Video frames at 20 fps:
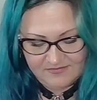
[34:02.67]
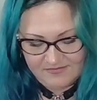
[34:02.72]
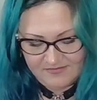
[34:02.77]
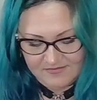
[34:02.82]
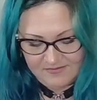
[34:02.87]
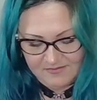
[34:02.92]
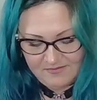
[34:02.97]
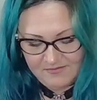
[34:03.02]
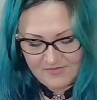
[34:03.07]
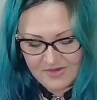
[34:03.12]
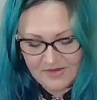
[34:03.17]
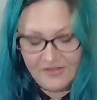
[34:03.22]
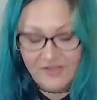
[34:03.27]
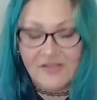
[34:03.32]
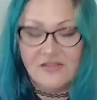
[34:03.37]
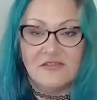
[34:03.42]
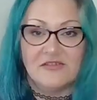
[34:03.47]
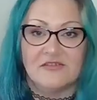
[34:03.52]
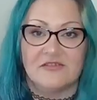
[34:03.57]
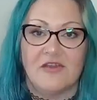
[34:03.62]

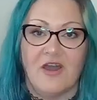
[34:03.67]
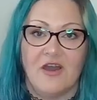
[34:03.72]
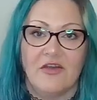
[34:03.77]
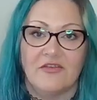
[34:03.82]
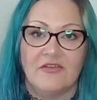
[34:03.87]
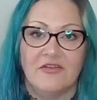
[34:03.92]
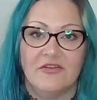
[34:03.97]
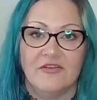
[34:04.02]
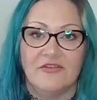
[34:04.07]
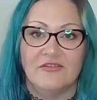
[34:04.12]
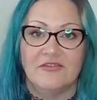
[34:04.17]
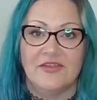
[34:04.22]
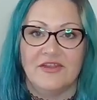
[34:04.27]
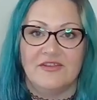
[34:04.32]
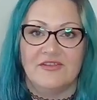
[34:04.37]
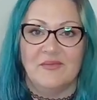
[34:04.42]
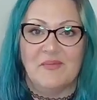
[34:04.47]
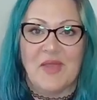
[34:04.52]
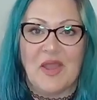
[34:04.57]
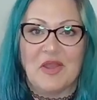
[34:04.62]
middle-aged goth girls like
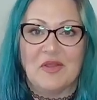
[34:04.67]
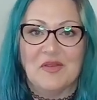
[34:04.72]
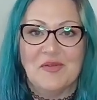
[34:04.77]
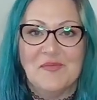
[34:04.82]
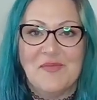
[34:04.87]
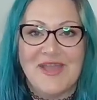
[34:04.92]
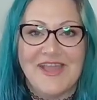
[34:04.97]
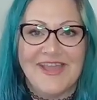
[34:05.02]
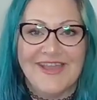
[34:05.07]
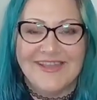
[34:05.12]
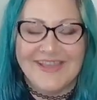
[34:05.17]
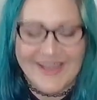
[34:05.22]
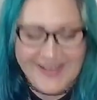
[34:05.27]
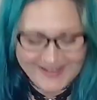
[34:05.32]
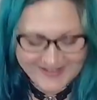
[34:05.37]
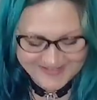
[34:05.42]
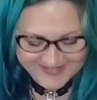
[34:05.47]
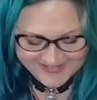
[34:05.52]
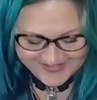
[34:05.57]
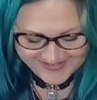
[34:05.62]
the macrame, I
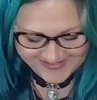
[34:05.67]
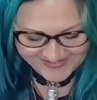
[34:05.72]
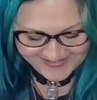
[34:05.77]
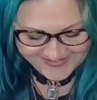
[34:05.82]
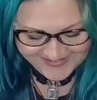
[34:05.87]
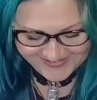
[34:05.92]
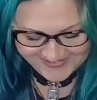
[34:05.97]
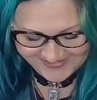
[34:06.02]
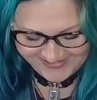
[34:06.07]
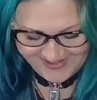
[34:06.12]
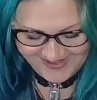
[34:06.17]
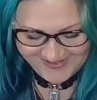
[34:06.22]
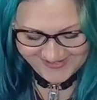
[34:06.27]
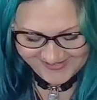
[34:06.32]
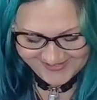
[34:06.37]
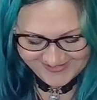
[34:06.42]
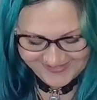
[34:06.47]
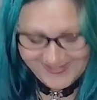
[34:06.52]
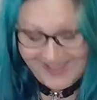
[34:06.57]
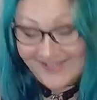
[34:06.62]
guess.
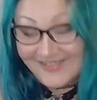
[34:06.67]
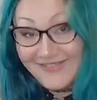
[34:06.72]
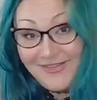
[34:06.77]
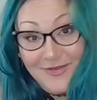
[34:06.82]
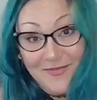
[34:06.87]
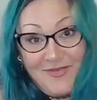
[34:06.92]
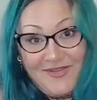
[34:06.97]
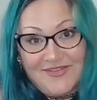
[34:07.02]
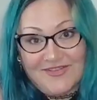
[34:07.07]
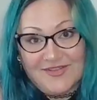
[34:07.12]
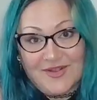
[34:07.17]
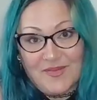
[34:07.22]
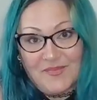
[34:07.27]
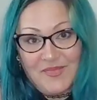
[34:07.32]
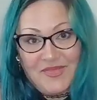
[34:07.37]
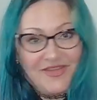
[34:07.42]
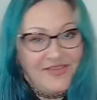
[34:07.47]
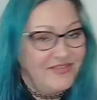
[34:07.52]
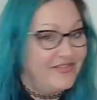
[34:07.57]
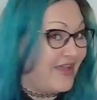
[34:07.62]
That could be
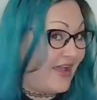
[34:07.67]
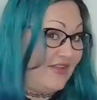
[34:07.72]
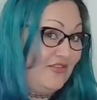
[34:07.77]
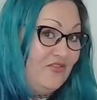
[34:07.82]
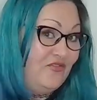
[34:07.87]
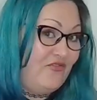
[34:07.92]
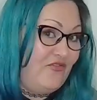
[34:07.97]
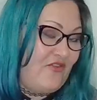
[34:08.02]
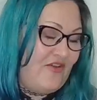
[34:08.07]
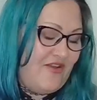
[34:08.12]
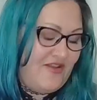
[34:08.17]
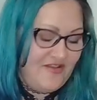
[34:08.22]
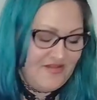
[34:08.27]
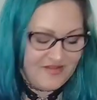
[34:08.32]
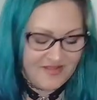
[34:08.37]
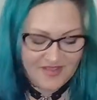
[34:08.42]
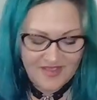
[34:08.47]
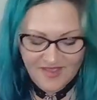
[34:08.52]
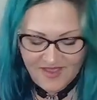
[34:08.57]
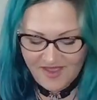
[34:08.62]
something. That's fun.
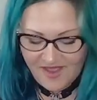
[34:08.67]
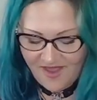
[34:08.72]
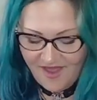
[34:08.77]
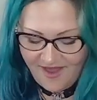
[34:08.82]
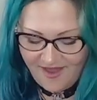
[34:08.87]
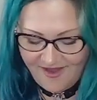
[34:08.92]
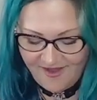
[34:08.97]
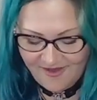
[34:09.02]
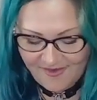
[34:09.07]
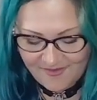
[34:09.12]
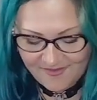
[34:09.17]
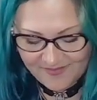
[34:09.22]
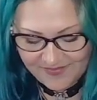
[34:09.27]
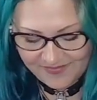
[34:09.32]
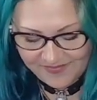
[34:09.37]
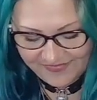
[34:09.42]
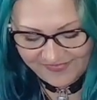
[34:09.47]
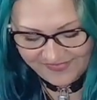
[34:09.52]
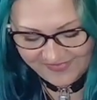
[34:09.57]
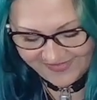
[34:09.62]

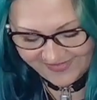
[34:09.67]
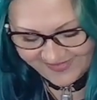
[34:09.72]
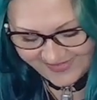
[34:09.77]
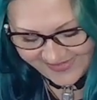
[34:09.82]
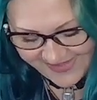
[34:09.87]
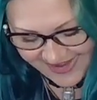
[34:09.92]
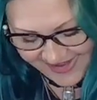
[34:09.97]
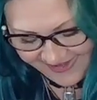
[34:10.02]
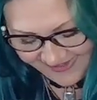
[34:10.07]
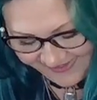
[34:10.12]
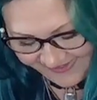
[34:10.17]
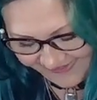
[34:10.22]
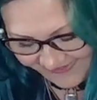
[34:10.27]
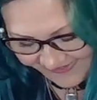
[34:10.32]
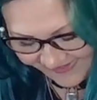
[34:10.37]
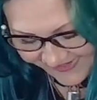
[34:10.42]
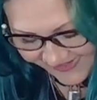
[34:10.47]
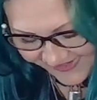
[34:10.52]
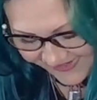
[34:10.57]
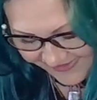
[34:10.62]
So
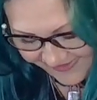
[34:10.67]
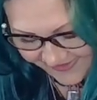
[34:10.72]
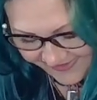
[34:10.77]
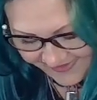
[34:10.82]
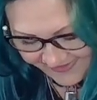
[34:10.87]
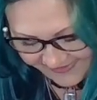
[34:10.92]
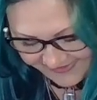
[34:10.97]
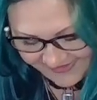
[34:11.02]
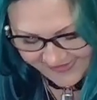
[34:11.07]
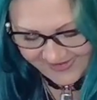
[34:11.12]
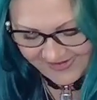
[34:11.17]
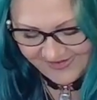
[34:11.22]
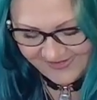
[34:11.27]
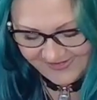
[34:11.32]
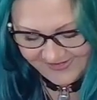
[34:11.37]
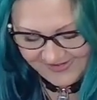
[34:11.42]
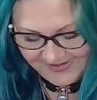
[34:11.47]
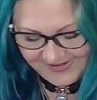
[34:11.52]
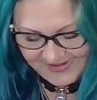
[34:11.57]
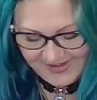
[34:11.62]
we're going to go over and
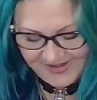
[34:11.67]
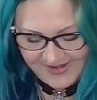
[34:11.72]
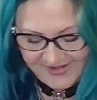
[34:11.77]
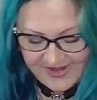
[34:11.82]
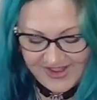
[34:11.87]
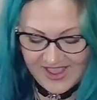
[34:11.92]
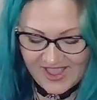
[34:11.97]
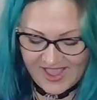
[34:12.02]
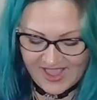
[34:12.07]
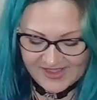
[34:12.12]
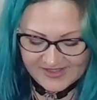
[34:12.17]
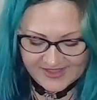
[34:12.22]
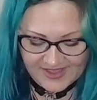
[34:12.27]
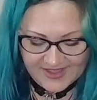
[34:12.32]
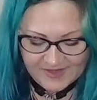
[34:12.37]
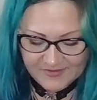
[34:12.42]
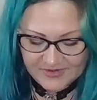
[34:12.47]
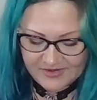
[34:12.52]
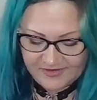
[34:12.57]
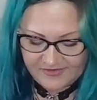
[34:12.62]
under again. Yeah,
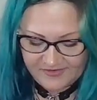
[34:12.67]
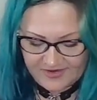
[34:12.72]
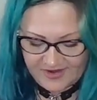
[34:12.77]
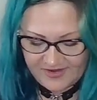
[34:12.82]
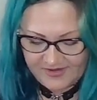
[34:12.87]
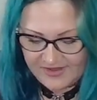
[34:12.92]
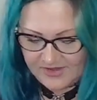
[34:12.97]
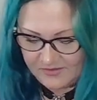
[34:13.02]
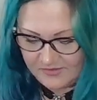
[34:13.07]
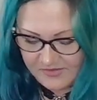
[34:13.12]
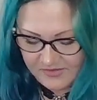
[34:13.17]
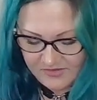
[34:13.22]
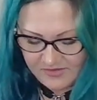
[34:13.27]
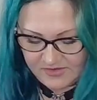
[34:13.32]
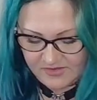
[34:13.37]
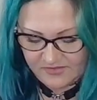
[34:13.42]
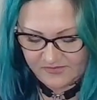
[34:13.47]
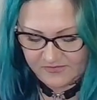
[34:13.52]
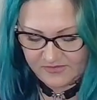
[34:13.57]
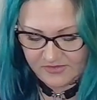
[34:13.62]
I'm going to try and keep doing
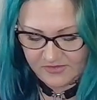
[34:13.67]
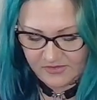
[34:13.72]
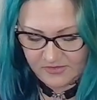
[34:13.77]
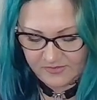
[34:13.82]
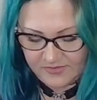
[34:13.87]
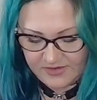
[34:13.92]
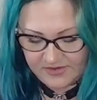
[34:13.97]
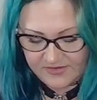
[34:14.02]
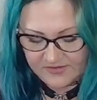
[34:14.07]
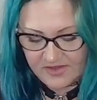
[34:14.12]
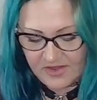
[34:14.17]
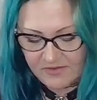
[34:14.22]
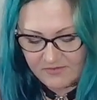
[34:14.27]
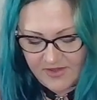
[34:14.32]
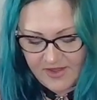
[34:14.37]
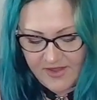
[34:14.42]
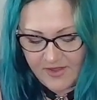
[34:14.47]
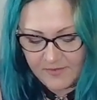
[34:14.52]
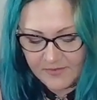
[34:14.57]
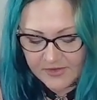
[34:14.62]
this for a little bit because I
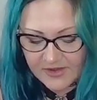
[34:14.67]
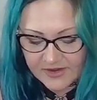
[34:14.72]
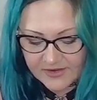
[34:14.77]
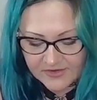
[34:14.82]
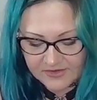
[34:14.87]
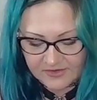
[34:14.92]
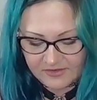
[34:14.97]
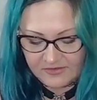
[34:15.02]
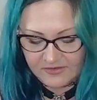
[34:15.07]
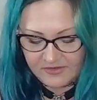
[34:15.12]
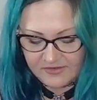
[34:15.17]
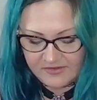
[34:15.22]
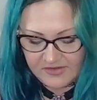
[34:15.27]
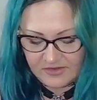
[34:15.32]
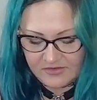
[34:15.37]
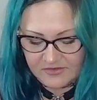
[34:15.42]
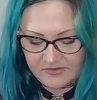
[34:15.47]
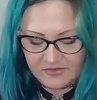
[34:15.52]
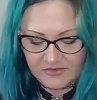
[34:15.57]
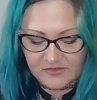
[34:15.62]
am kind of curious how
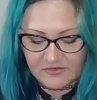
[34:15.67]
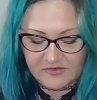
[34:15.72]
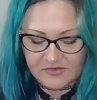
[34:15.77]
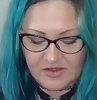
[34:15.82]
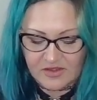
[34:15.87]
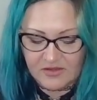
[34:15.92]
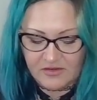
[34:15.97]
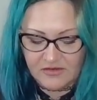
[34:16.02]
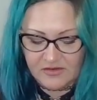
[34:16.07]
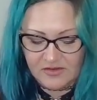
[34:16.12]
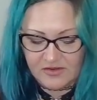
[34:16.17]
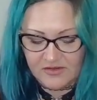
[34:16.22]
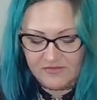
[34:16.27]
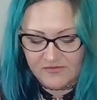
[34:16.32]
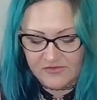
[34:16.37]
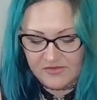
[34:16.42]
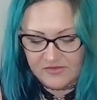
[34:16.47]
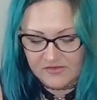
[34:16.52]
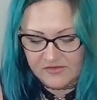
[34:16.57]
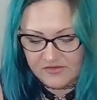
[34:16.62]
it turns out. If
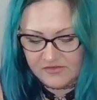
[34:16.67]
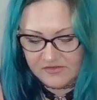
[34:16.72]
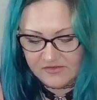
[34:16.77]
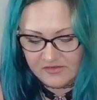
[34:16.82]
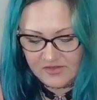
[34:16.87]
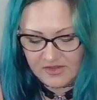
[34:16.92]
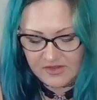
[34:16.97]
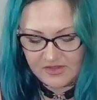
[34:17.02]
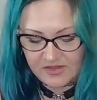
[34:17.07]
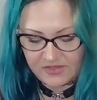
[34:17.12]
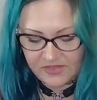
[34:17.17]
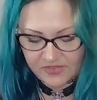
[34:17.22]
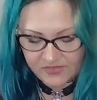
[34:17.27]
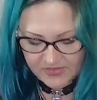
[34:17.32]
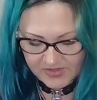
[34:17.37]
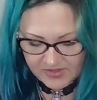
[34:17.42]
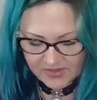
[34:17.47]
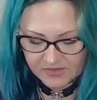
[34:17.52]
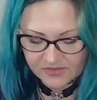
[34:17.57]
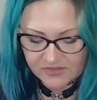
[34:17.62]
this is like a
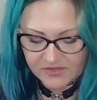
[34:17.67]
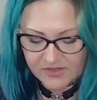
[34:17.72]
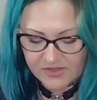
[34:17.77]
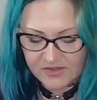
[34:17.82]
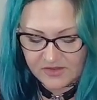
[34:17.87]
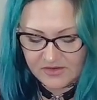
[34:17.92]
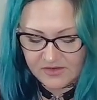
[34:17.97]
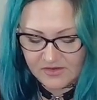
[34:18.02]
thing that,